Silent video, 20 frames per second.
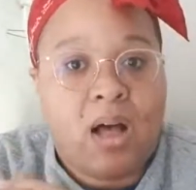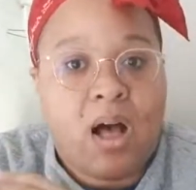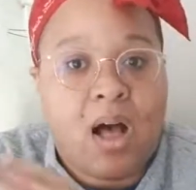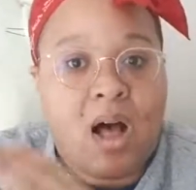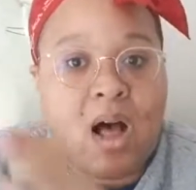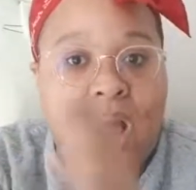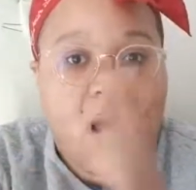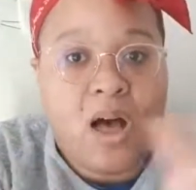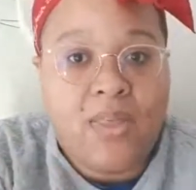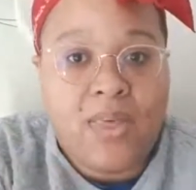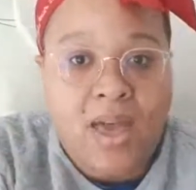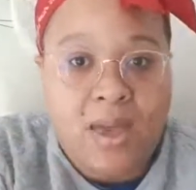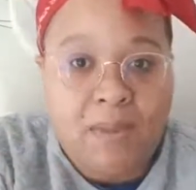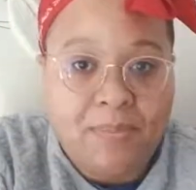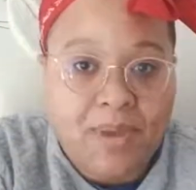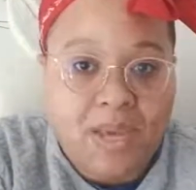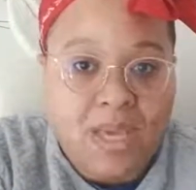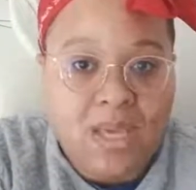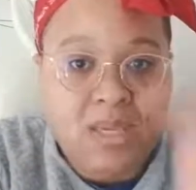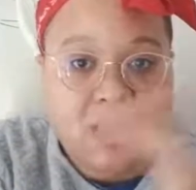All that
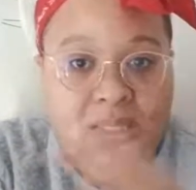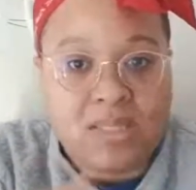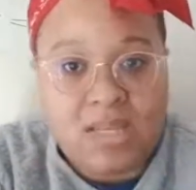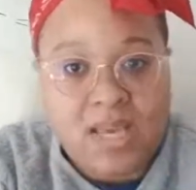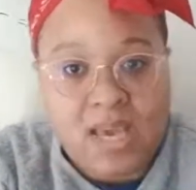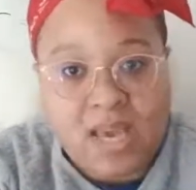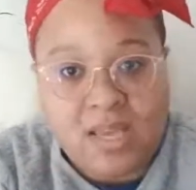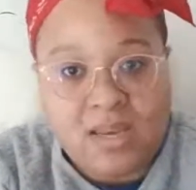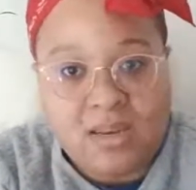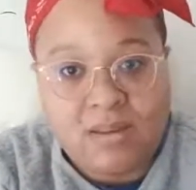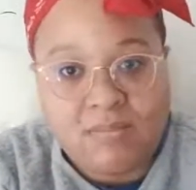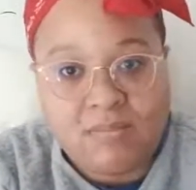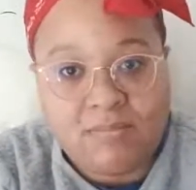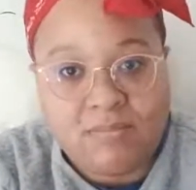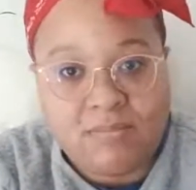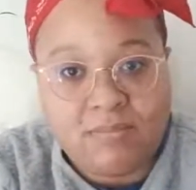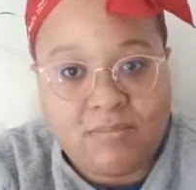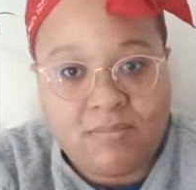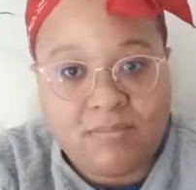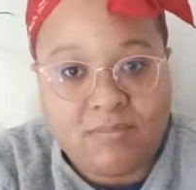being said,
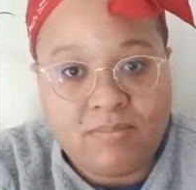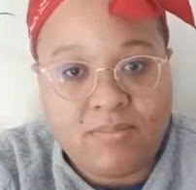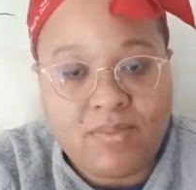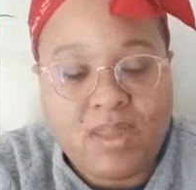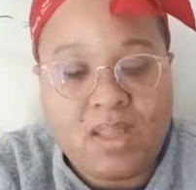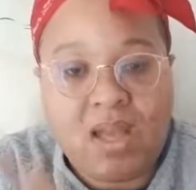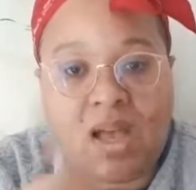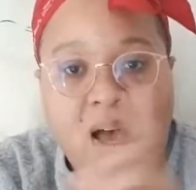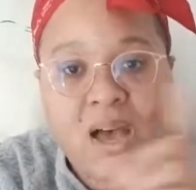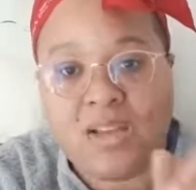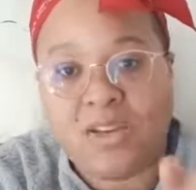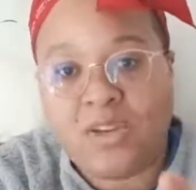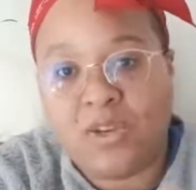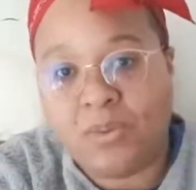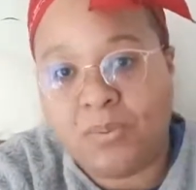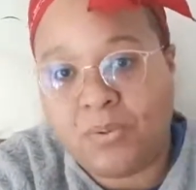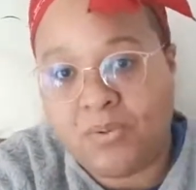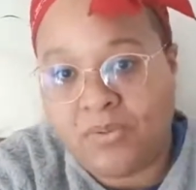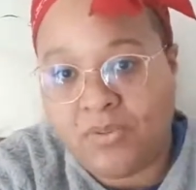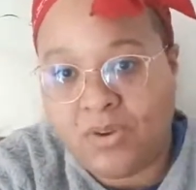I do
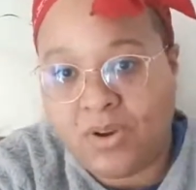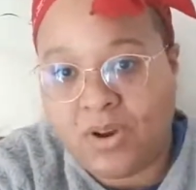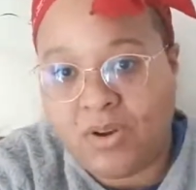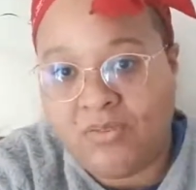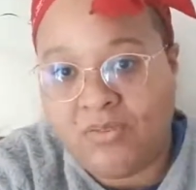prefer